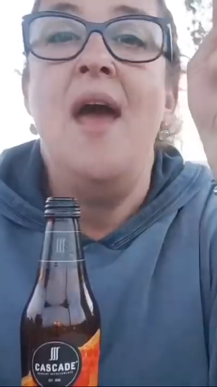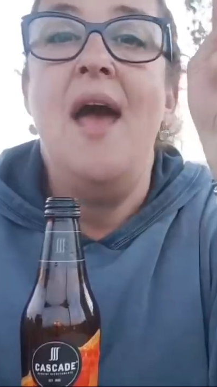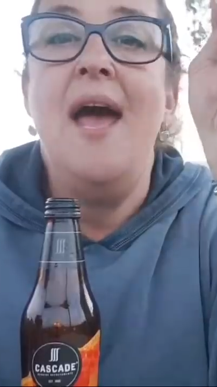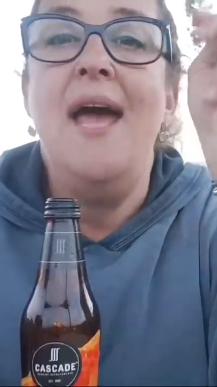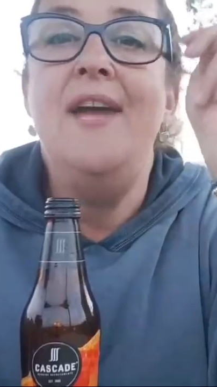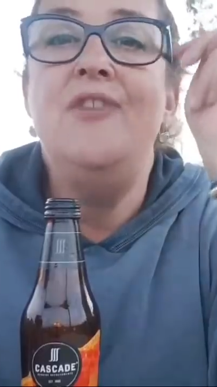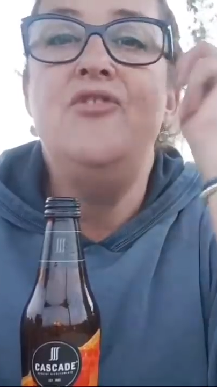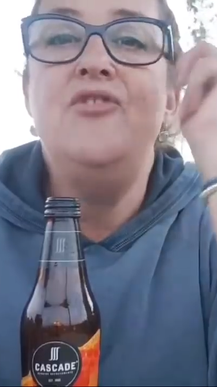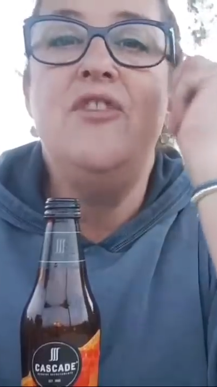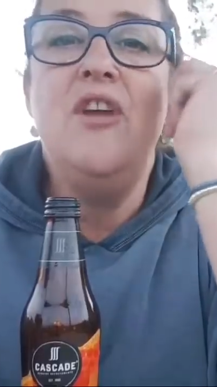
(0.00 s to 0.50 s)

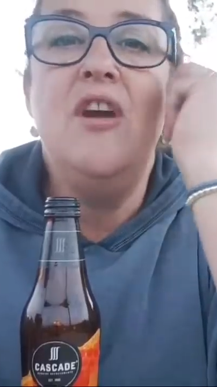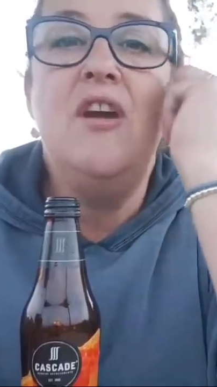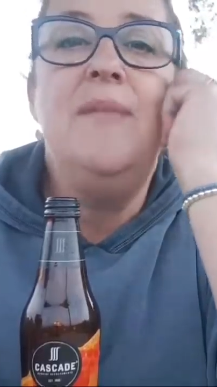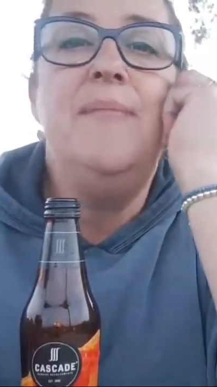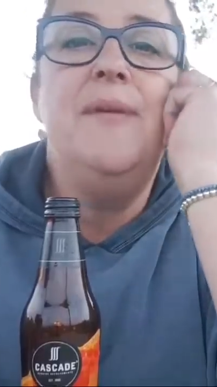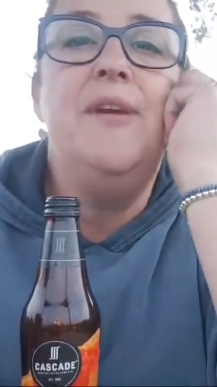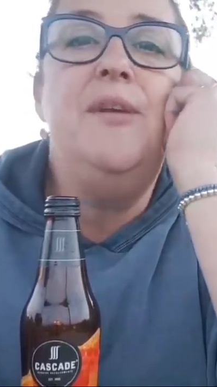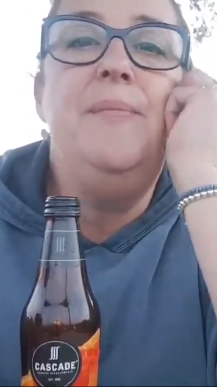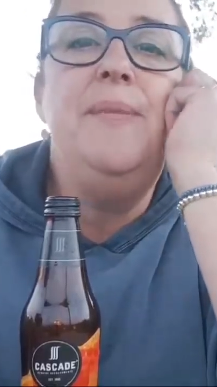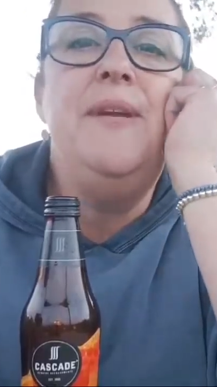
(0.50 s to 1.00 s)
Adria, I'm
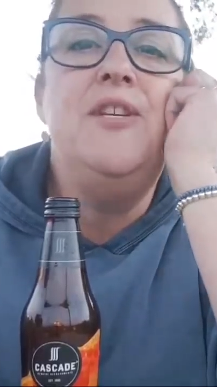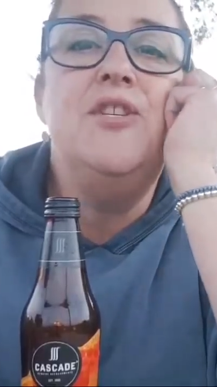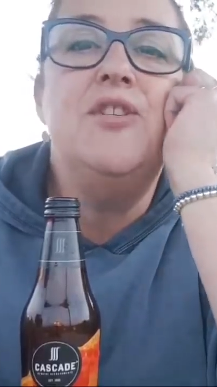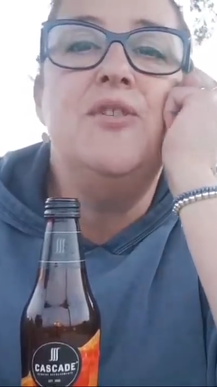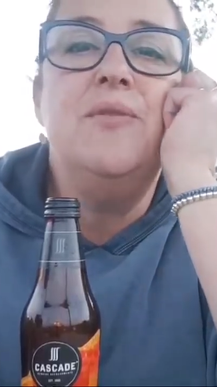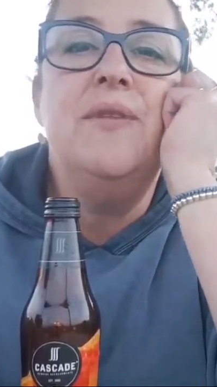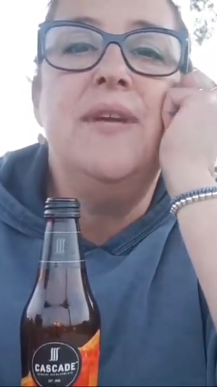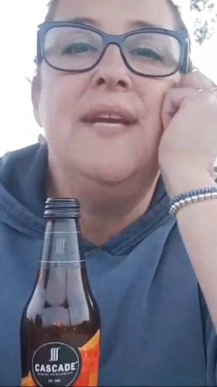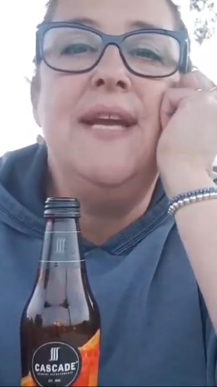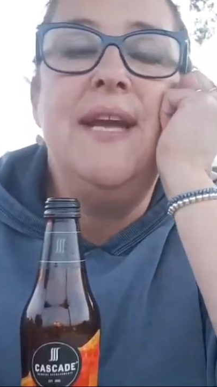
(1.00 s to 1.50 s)
going to be
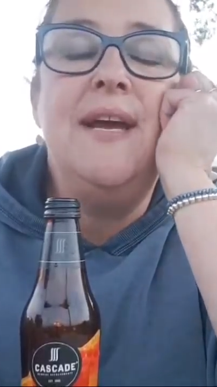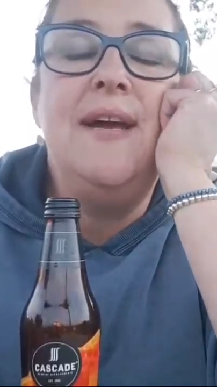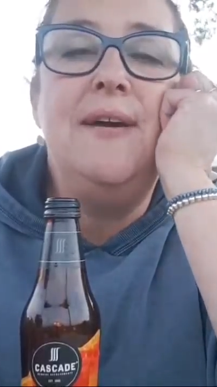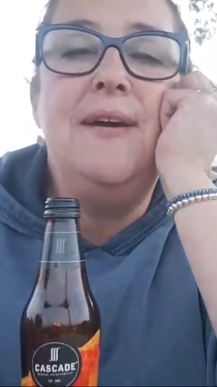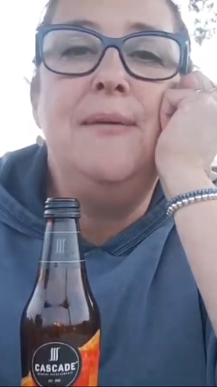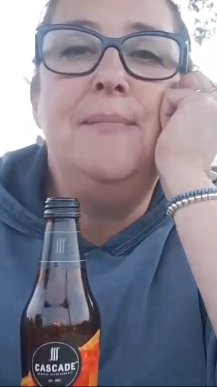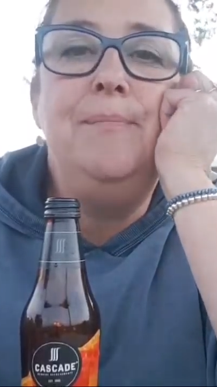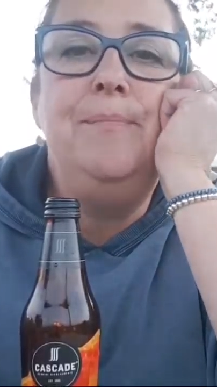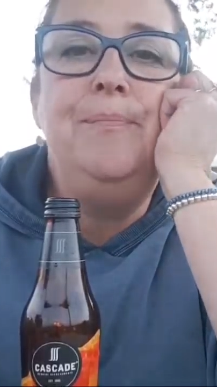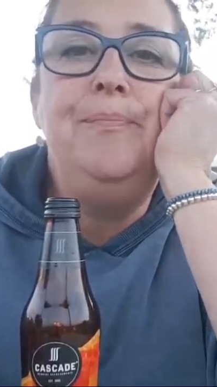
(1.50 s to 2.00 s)

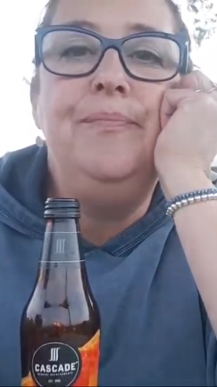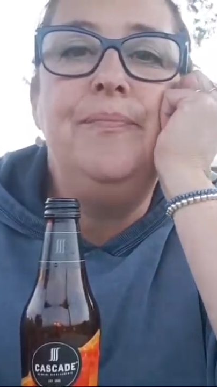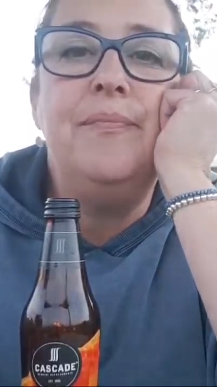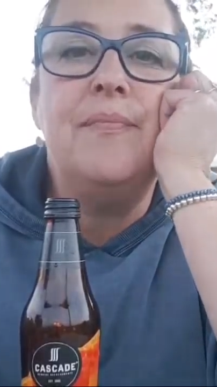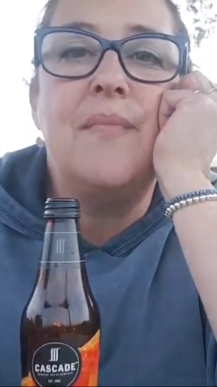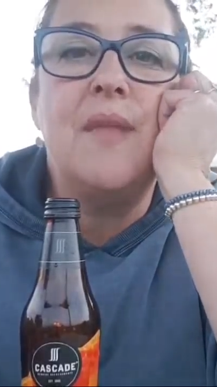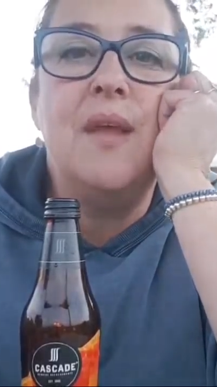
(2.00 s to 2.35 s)
doing